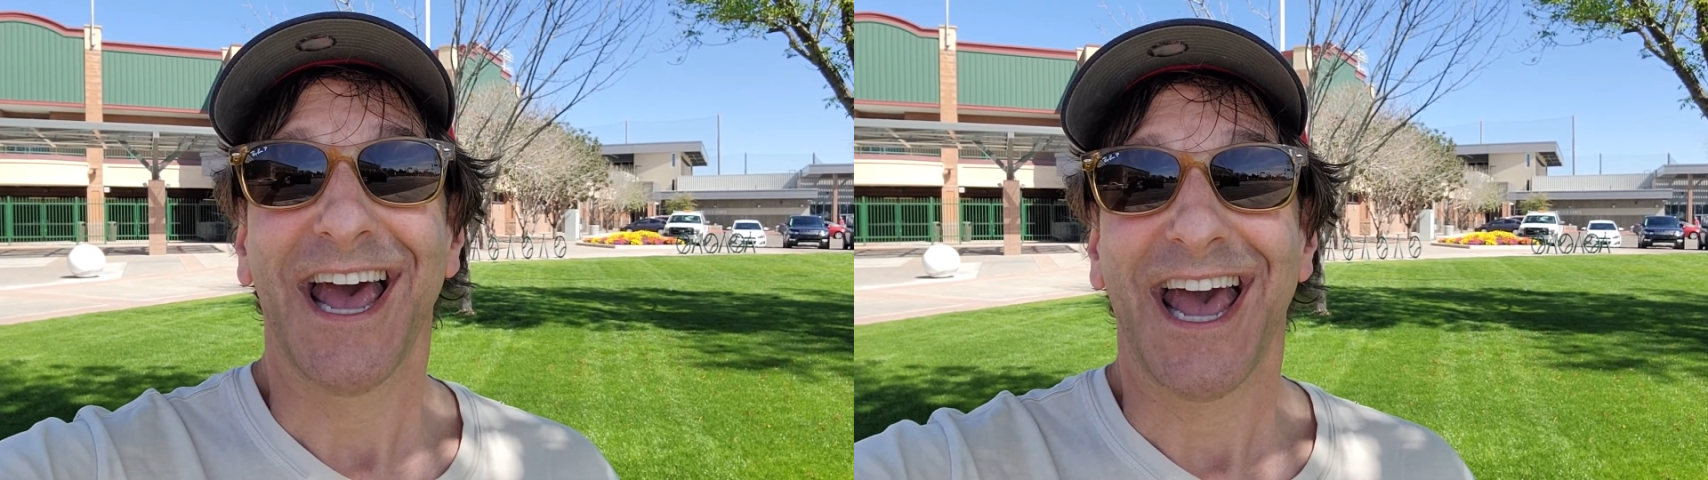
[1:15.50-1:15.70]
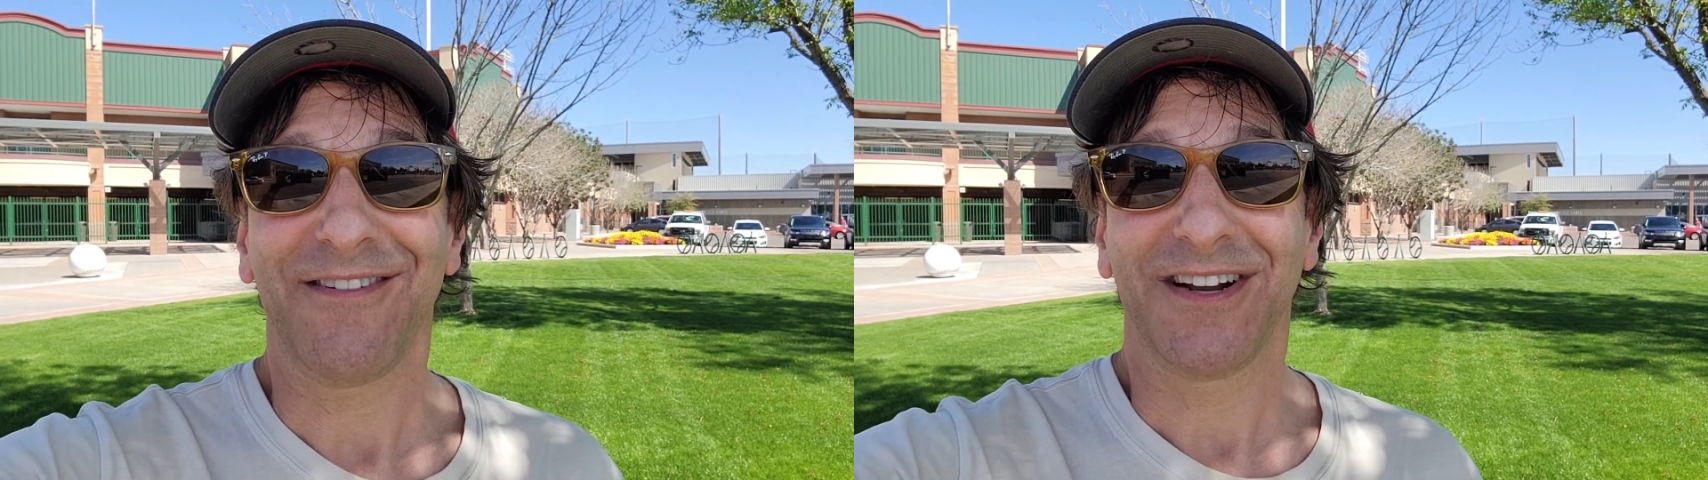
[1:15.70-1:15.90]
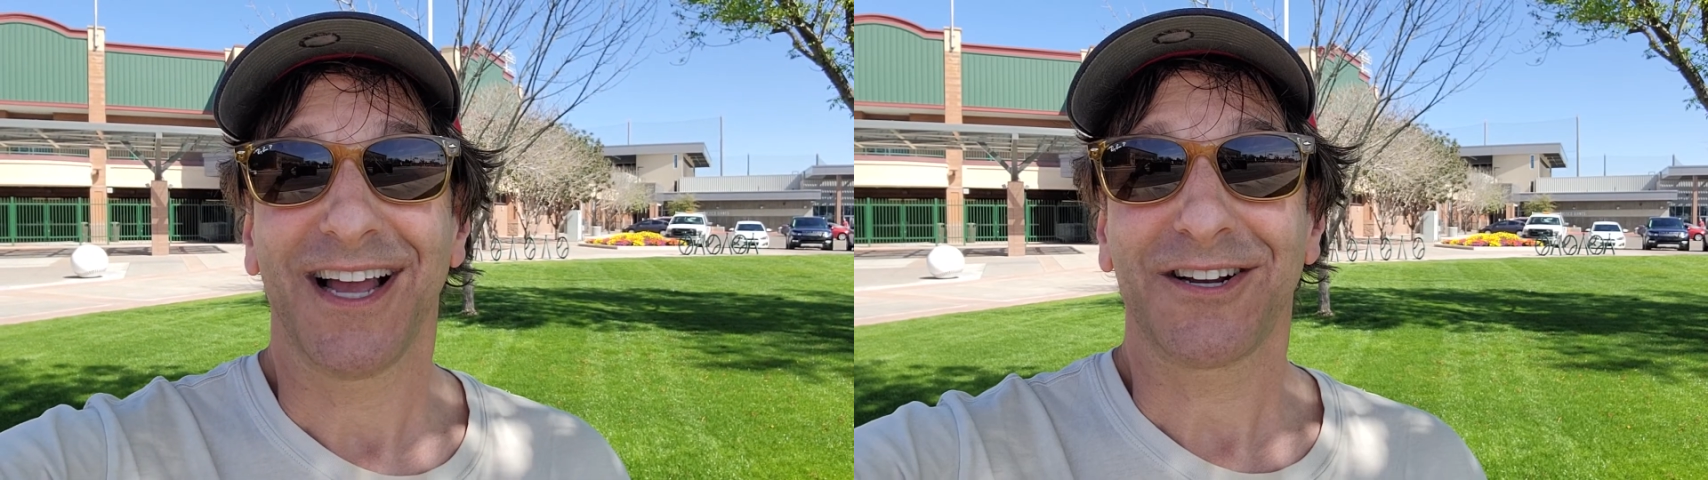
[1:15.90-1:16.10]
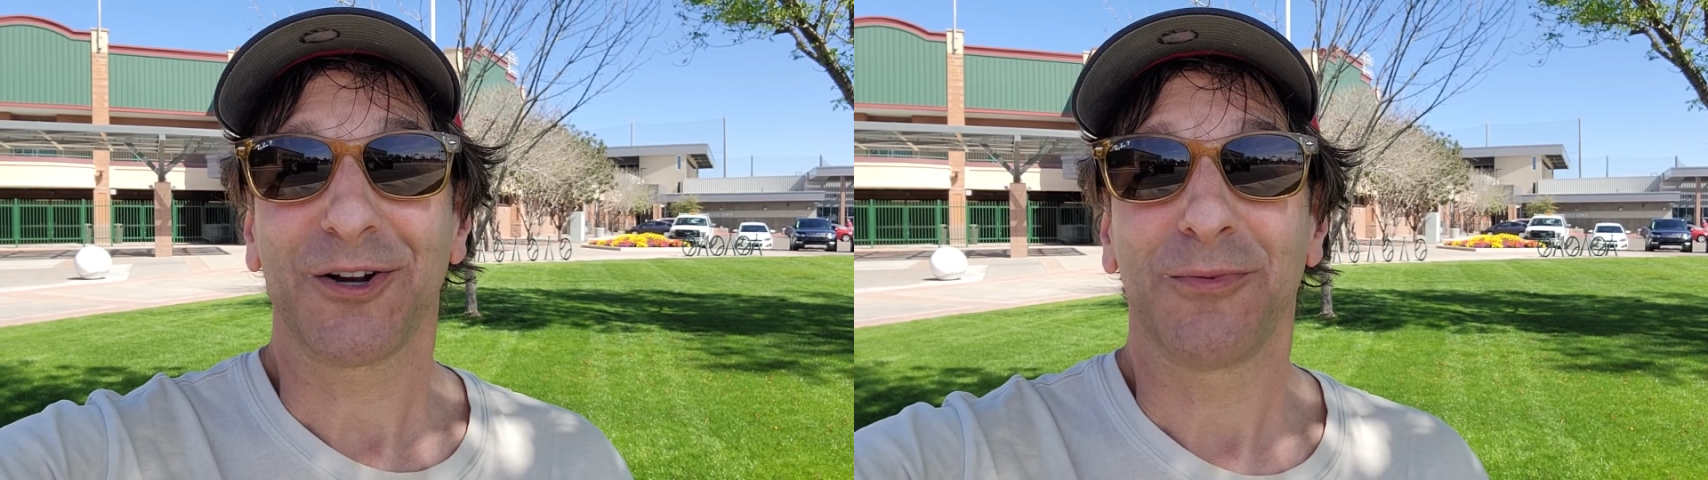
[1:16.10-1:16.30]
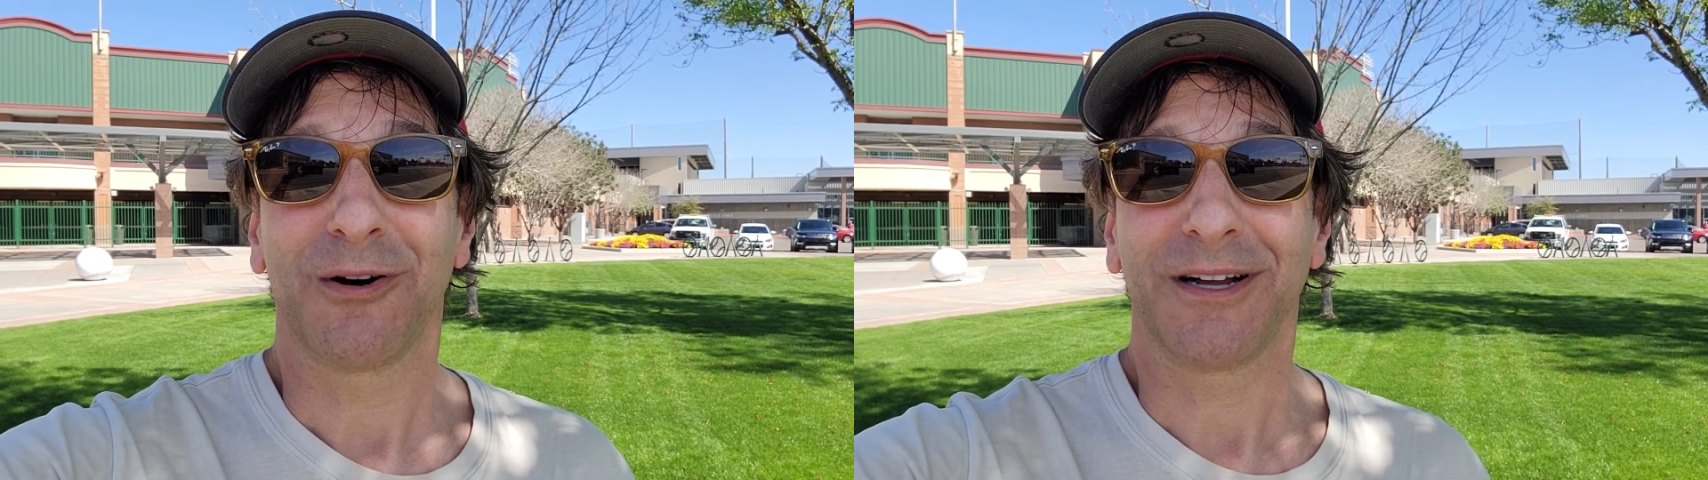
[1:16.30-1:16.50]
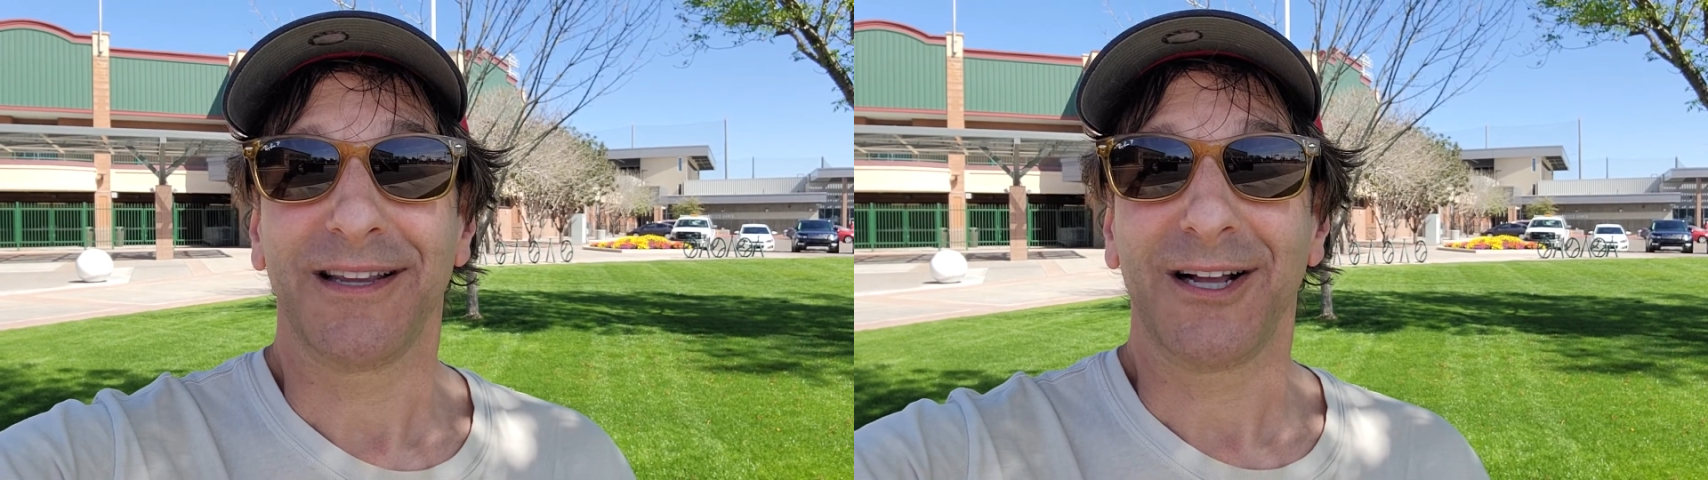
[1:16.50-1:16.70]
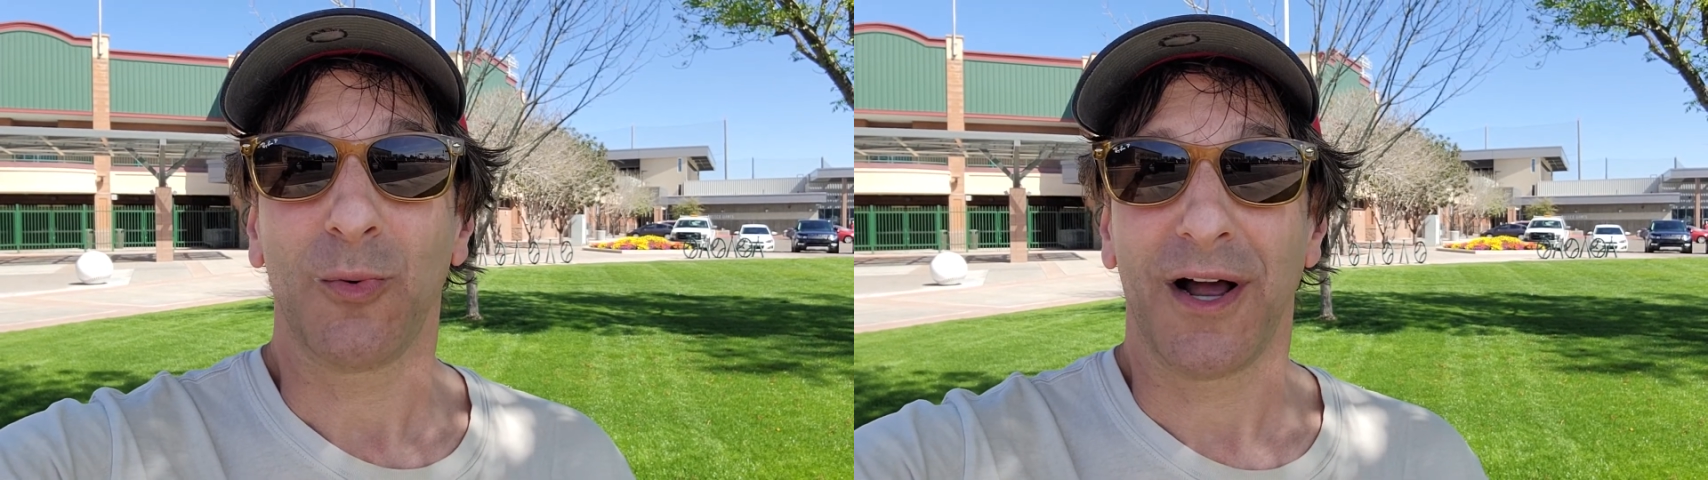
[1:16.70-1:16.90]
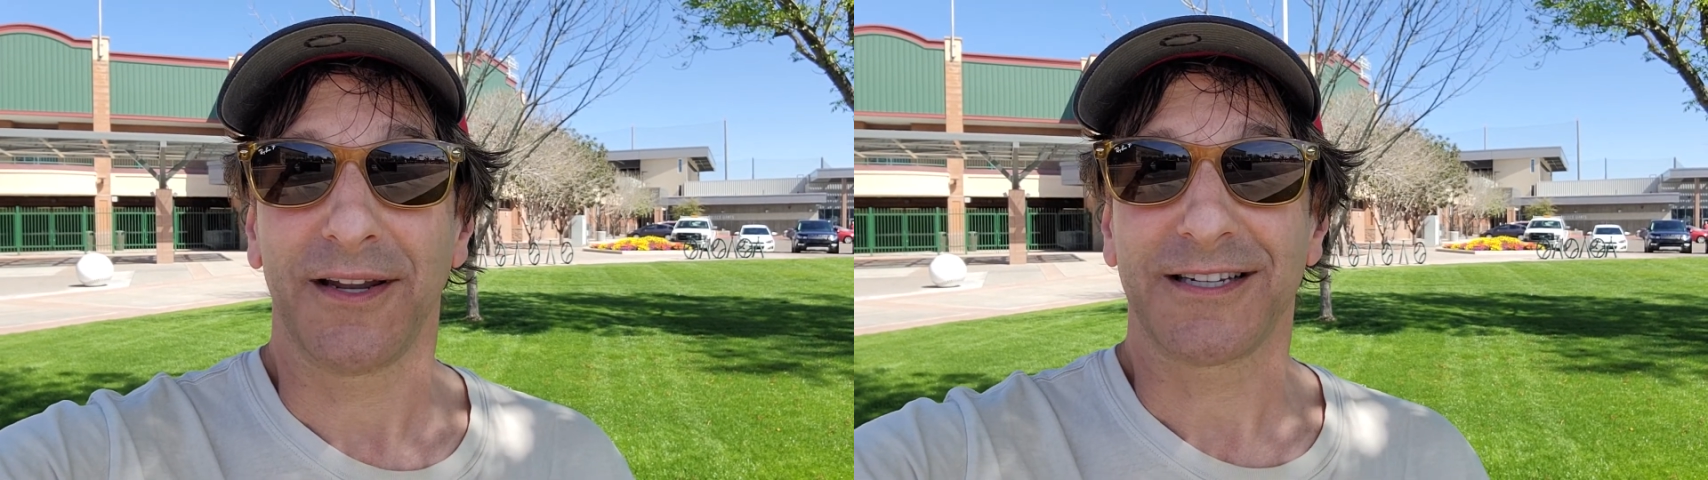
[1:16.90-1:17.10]
If you'd like to learn more about legal
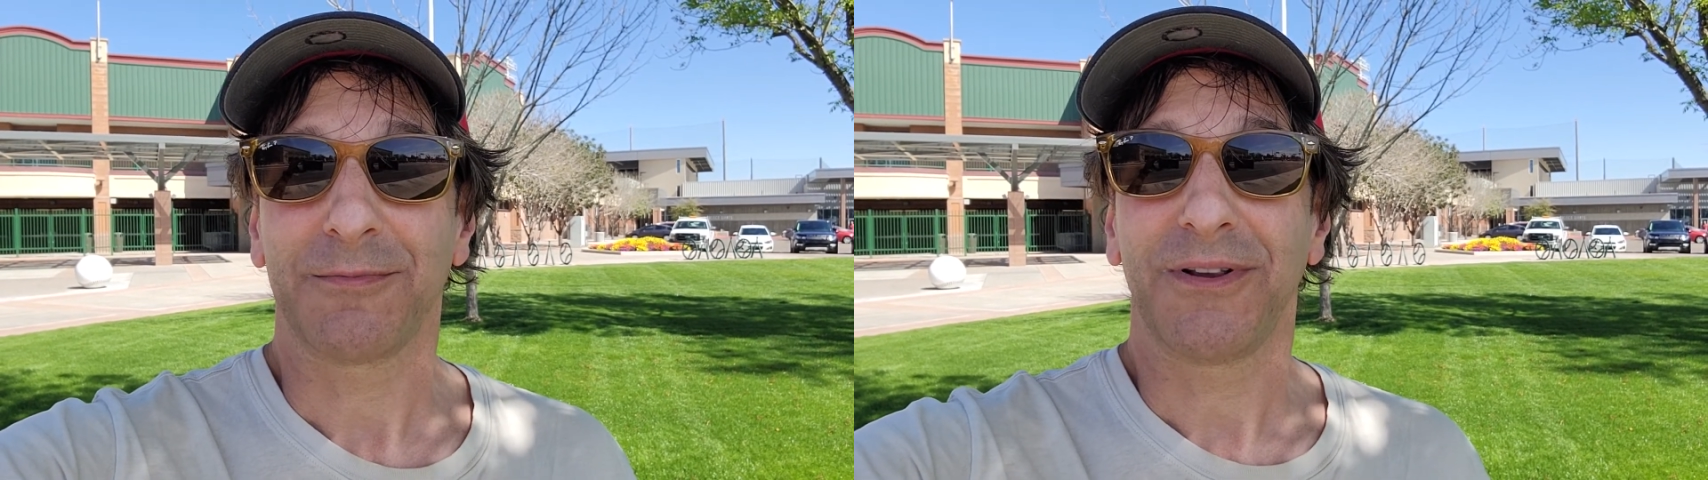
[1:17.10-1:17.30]
wellness,